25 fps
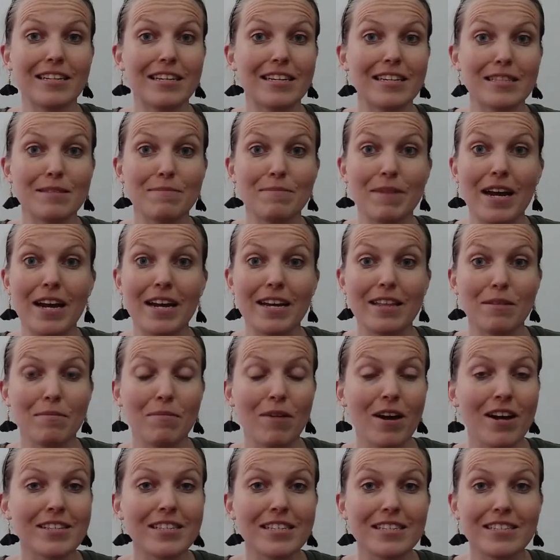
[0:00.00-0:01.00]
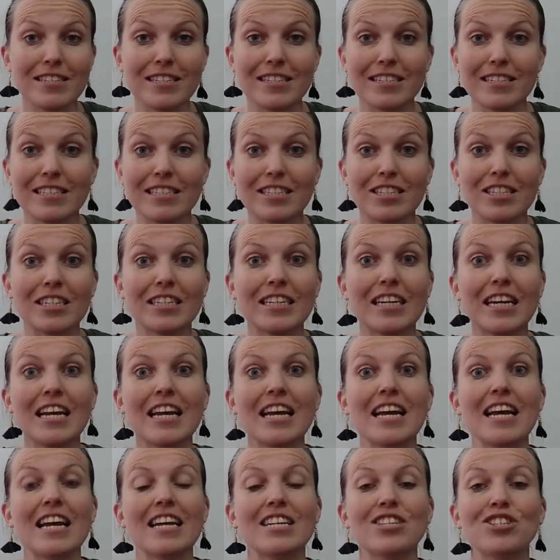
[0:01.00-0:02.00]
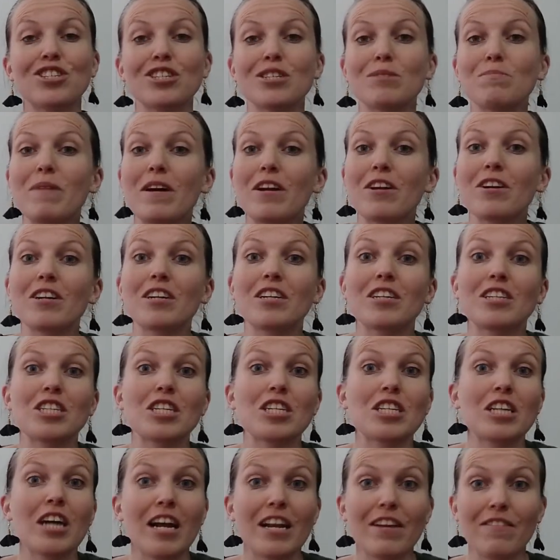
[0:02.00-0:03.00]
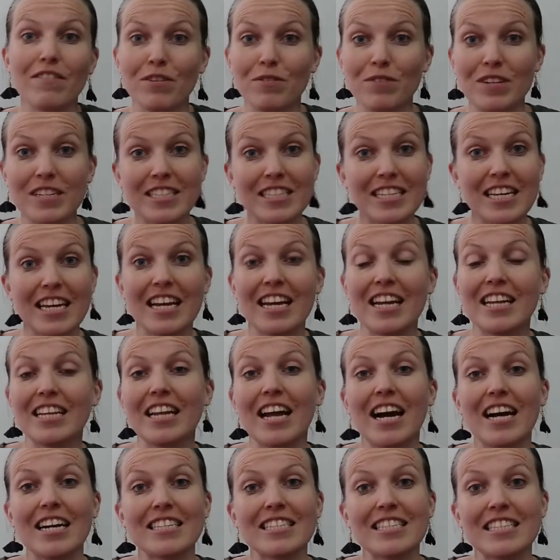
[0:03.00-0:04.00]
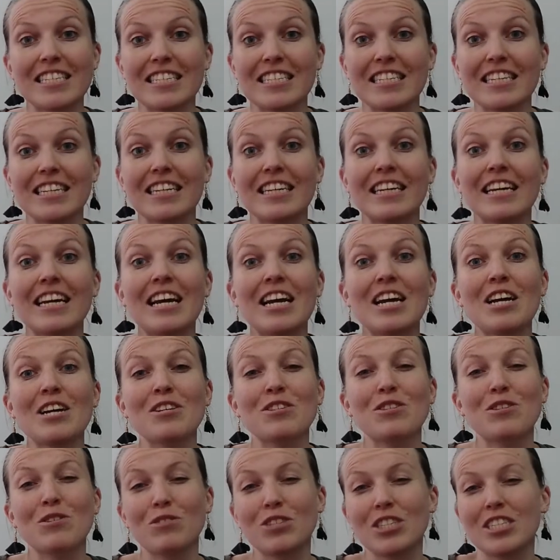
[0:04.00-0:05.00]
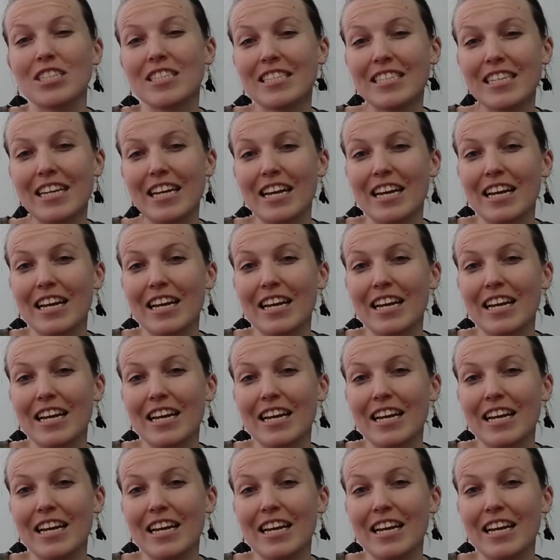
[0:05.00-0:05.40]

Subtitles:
gets by in the processing center. It's just better to not even risk it and not send it. So just